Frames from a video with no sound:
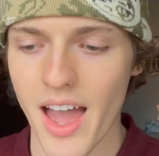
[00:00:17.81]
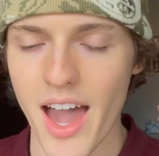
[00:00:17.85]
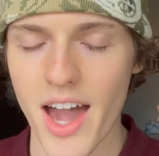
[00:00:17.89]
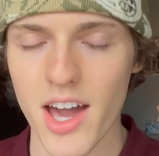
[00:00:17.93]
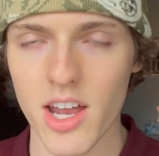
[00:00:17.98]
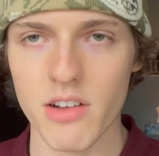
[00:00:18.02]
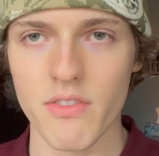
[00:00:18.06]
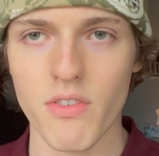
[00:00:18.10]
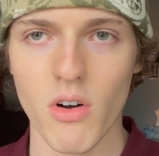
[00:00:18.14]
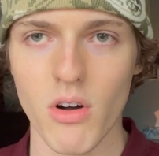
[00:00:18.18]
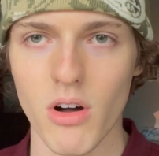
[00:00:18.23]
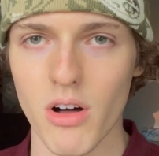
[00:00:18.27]
Out
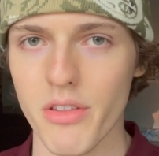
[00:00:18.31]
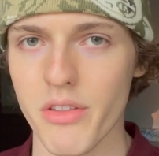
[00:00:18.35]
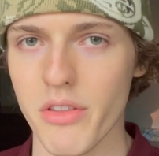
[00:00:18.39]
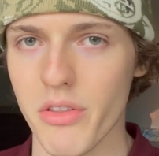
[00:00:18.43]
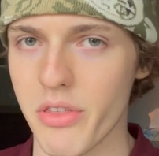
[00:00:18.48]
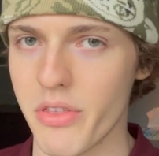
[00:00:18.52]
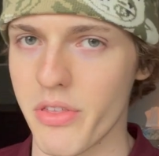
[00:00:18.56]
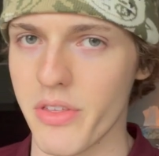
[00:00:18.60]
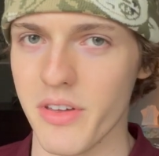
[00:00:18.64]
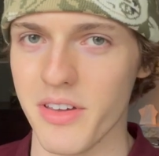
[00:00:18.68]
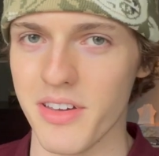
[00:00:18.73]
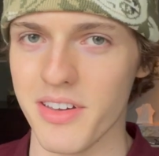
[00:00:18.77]
of all the
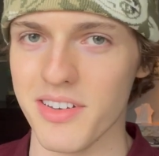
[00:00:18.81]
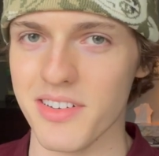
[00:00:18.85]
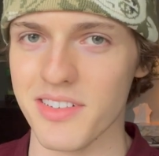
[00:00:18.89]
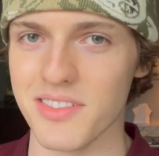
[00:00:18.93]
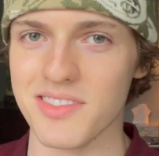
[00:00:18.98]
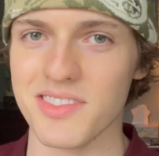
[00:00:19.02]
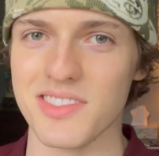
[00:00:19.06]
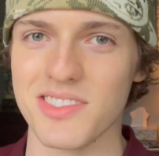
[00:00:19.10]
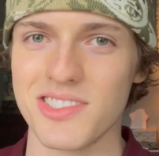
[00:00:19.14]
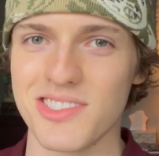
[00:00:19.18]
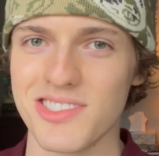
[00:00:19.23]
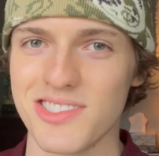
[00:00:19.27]

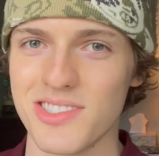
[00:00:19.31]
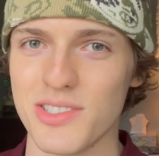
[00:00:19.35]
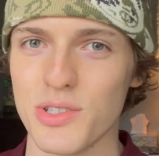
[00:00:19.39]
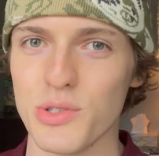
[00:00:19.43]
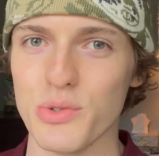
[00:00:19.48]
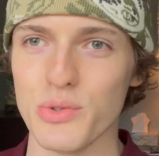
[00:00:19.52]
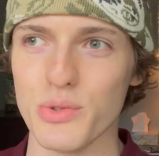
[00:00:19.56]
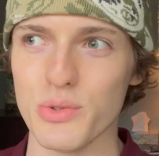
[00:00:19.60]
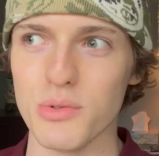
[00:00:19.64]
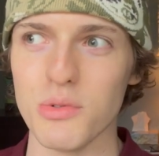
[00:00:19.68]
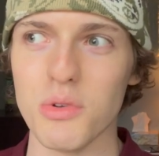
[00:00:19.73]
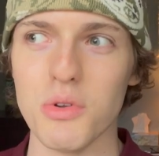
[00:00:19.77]
things
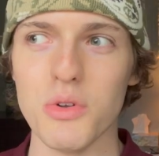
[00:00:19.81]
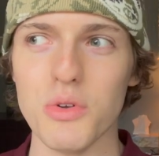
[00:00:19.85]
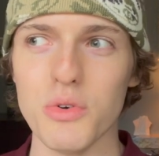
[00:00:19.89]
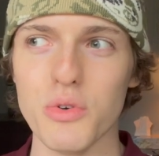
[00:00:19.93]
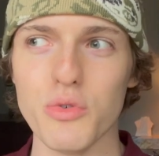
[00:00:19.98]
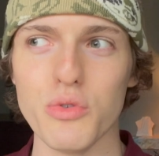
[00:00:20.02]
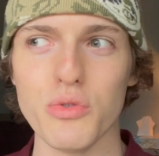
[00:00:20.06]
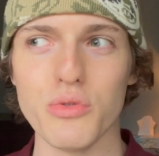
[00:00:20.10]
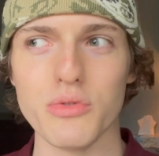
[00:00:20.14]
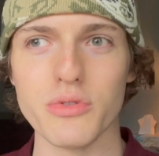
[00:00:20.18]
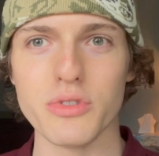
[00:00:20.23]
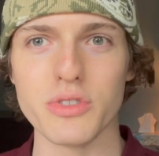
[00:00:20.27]
to
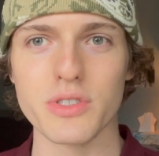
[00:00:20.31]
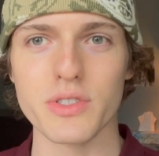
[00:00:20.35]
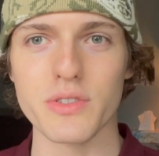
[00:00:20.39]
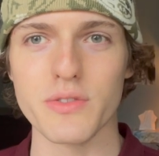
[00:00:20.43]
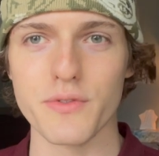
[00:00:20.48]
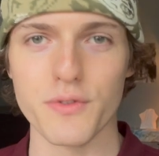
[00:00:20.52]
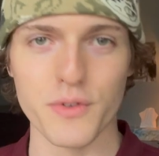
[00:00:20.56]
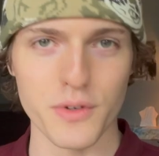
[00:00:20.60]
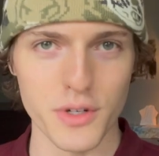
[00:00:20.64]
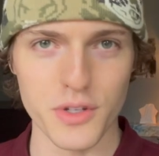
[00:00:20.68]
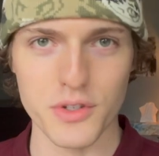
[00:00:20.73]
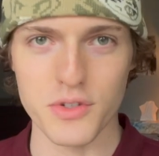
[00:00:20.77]
lose
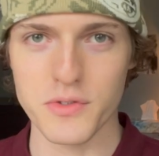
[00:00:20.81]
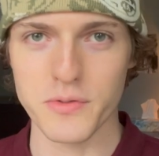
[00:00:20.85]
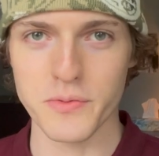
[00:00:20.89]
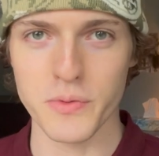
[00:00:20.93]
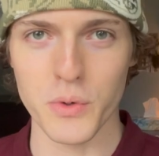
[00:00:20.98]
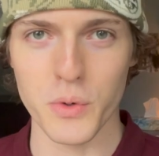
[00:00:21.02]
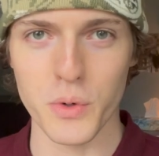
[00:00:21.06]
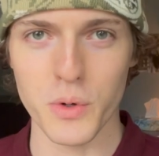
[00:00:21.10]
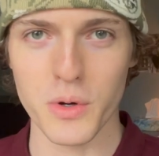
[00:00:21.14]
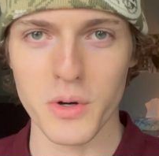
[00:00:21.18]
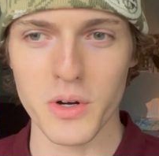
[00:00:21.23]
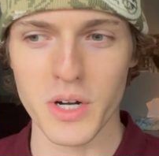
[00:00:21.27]
footage
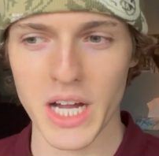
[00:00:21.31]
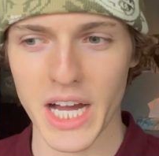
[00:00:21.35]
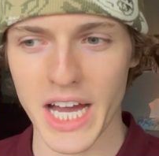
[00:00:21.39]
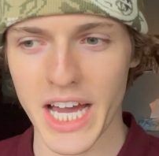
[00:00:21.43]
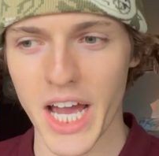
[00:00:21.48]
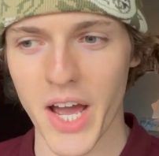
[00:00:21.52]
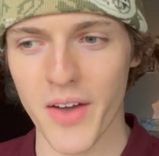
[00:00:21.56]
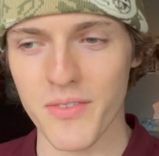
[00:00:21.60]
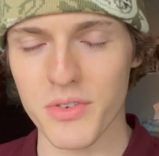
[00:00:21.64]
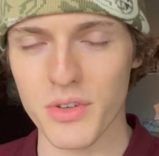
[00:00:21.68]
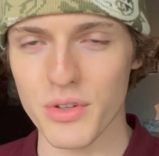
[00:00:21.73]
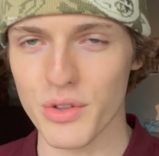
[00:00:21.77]
for, I
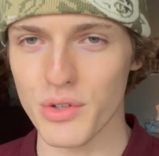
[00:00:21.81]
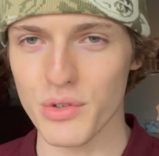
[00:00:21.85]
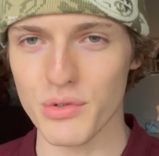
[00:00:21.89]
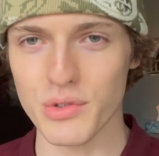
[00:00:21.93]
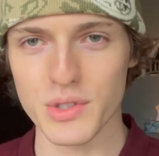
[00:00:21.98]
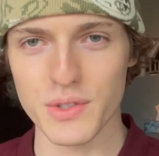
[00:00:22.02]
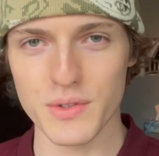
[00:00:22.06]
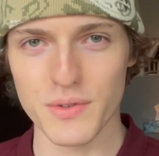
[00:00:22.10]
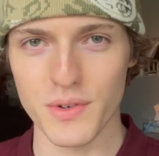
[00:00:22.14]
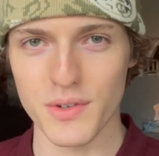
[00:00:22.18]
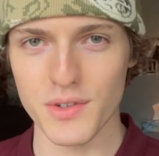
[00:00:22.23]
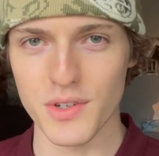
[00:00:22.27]
have to
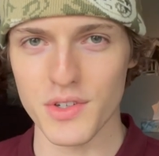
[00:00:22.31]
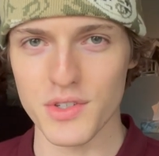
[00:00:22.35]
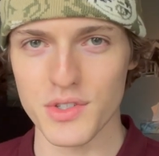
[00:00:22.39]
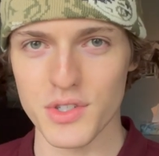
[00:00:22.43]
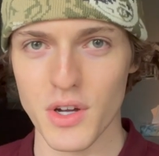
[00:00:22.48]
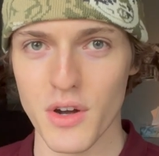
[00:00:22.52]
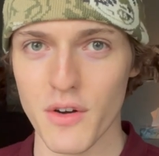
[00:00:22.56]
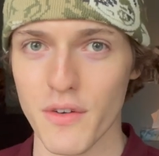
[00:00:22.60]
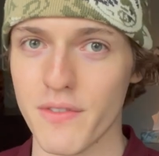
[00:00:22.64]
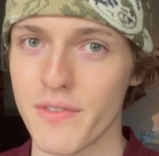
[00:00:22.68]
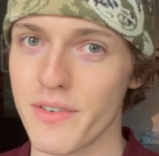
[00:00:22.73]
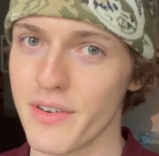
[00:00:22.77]
lose footage
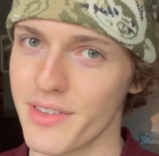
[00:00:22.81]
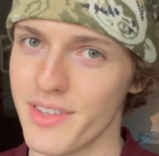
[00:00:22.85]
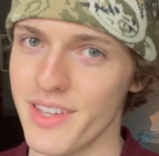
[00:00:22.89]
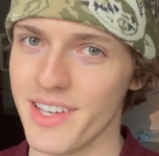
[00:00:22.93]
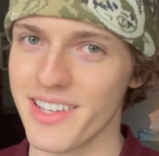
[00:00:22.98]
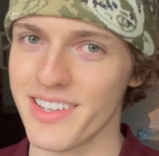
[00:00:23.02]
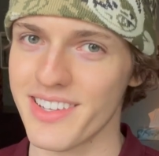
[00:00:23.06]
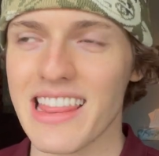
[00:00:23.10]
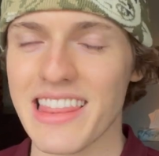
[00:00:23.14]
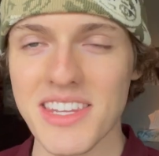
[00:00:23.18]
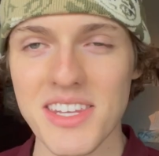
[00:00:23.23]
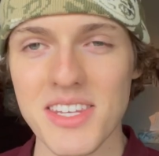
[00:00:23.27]
for
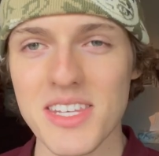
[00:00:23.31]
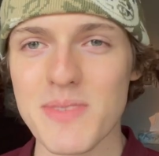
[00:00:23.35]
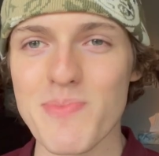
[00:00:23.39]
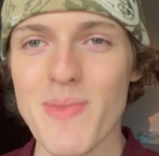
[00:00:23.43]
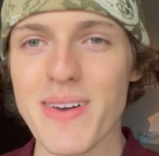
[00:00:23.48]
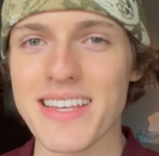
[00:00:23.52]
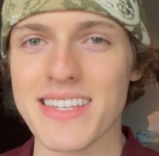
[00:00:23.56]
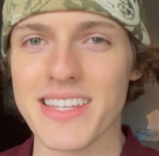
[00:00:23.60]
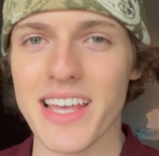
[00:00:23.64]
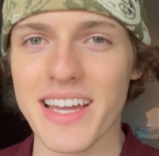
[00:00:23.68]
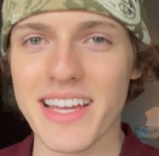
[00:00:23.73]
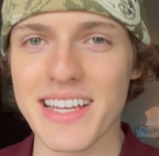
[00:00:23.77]
this. This is
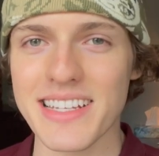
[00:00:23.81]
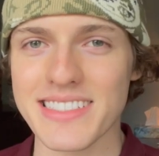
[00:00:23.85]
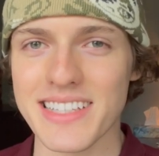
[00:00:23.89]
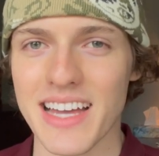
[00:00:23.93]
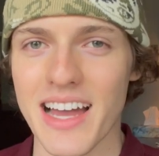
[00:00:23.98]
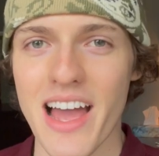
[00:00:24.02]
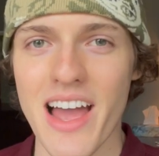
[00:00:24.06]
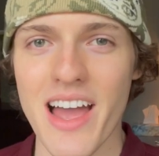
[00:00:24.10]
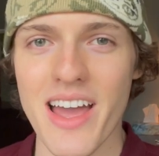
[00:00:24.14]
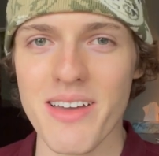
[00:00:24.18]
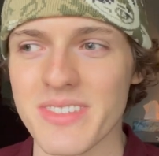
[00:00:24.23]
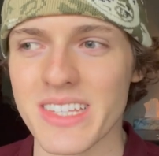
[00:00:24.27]
my second
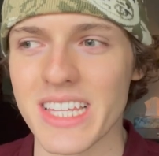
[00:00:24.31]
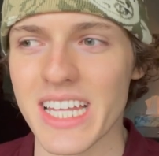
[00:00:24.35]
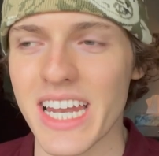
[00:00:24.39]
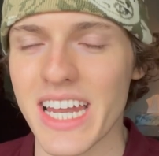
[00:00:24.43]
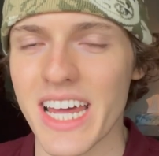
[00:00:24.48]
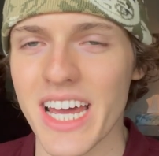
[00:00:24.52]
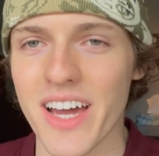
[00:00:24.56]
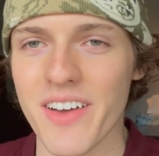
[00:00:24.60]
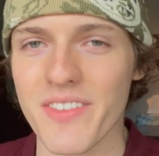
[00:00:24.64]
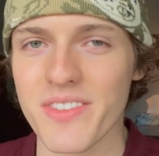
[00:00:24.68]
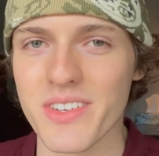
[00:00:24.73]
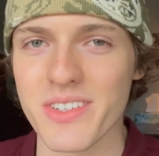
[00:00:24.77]
time that
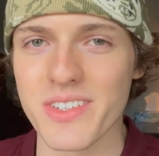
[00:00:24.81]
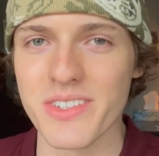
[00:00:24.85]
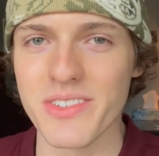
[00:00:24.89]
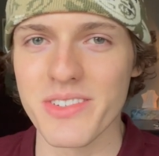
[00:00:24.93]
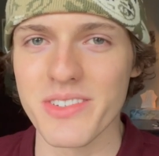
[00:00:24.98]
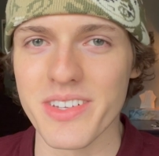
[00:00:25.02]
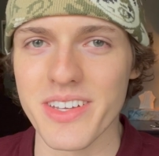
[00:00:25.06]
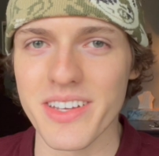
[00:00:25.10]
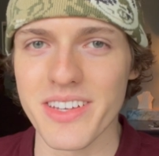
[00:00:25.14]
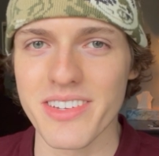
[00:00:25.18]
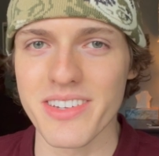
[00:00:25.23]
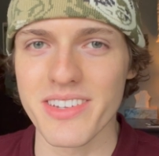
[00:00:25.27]
I have to
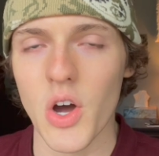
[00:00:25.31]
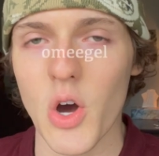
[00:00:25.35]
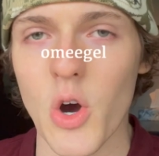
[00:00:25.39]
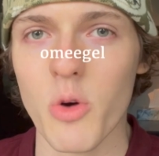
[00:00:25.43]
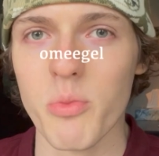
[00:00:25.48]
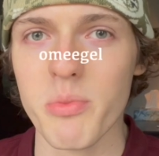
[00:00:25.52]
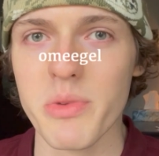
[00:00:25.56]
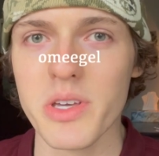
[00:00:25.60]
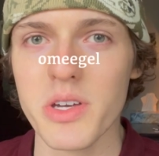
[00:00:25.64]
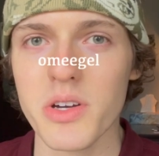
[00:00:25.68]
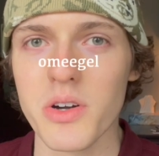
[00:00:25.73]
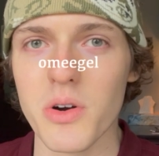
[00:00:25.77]
do this.
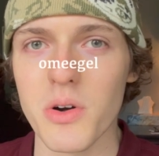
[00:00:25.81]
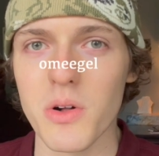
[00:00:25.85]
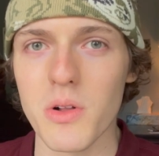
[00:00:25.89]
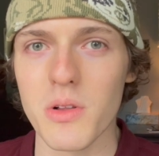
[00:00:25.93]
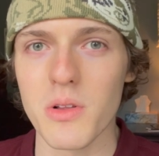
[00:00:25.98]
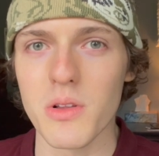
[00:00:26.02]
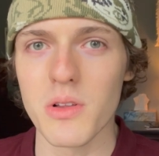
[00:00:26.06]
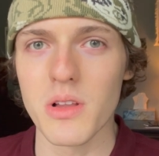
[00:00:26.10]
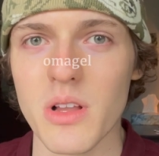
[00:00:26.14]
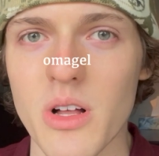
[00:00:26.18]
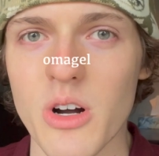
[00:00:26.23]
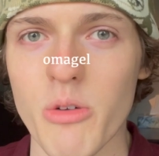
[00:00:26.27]

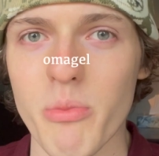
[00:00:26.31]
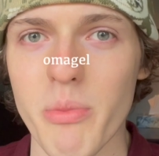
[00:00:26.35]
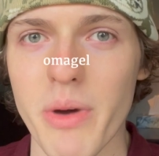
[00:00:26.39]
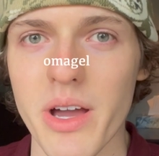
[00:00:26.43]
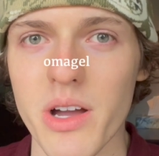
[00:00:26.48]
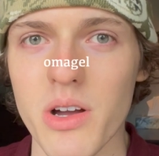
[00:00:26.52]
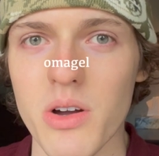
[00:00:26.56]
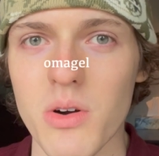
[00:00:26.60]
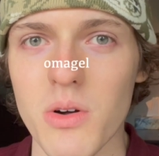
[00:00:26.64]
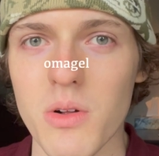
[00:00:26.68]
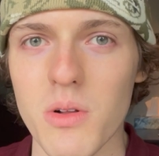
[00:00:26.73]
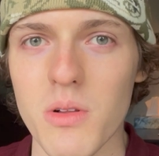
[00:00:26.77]

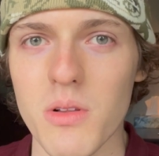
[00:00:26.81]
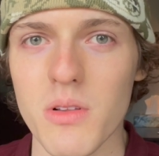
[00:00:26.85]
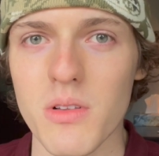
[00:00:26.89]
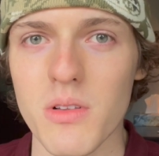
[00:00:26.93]
Omegle.